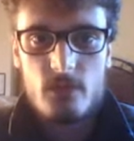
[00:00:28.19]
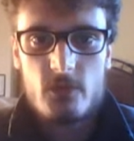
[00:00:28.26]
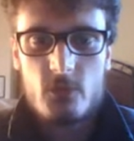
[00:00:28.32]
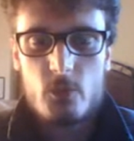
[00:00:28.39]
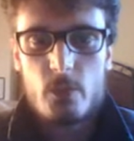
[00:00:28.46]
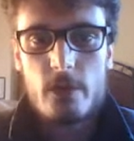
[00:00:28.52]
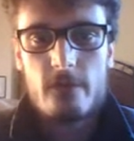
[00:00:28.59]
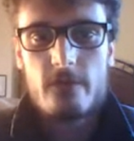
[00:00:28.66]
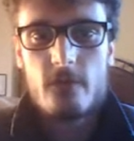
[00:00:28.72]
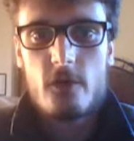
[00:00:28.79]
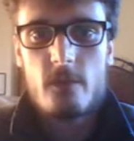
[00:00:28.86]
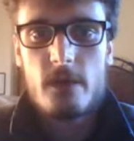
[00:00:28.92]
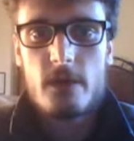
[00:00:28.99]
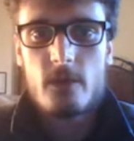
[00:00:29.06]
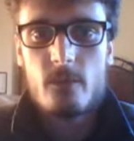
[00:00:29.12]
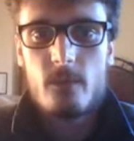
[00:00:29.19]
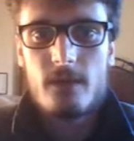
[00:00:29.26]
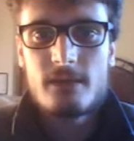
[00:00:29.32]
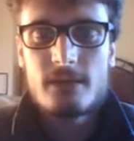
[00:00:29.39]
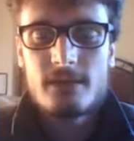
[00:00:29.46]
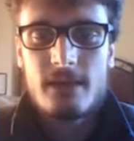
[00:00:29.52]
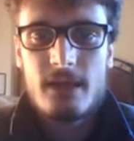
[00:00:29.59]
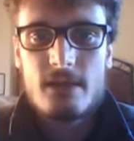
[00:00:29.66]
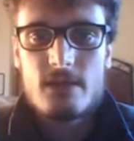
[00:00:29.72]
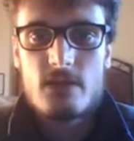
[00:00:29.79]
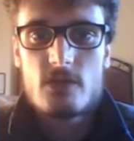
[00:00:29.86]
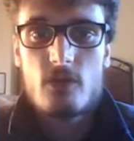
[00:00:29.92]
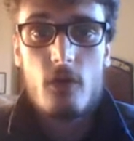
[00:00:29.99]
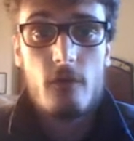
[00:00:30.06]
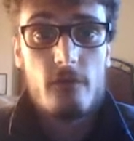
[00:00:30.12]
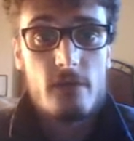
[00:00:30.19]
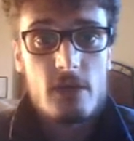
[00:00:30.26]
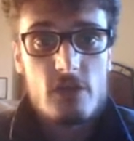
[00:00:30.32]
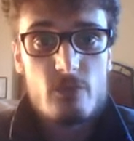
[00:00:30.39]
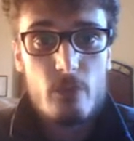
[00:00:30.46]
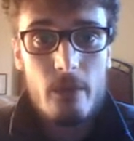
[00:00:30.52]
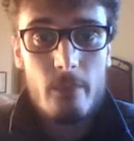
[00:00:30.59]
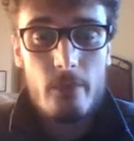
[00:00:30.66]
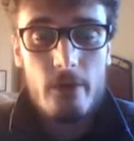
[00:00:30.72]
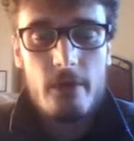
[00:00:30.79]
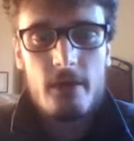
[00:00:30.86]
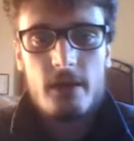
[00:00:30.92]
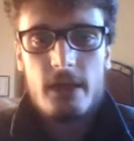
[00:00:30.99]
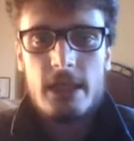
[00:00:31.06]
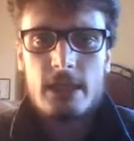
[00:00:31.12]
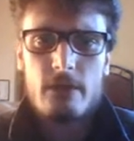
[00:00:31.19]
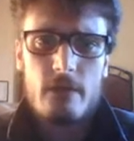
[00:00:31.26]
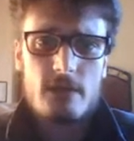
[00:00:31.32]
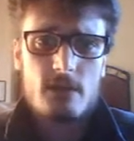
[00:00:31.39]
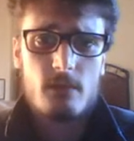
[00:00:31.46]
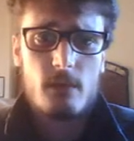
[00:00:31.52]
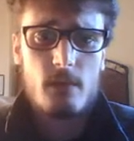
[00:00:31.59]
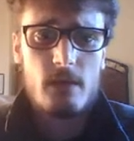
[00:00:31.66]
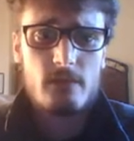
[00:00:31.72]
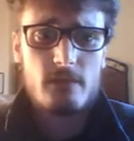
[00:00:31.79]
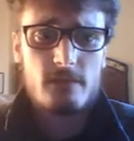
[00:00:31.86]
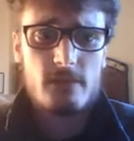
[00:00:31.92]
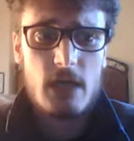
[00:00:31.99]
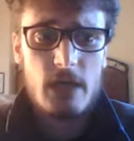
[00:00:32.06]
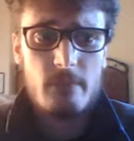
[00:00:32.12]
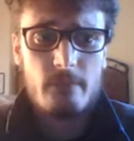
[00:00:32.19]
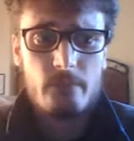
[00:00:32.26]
to perform a complete analysis of each member in a reasonable amount of time.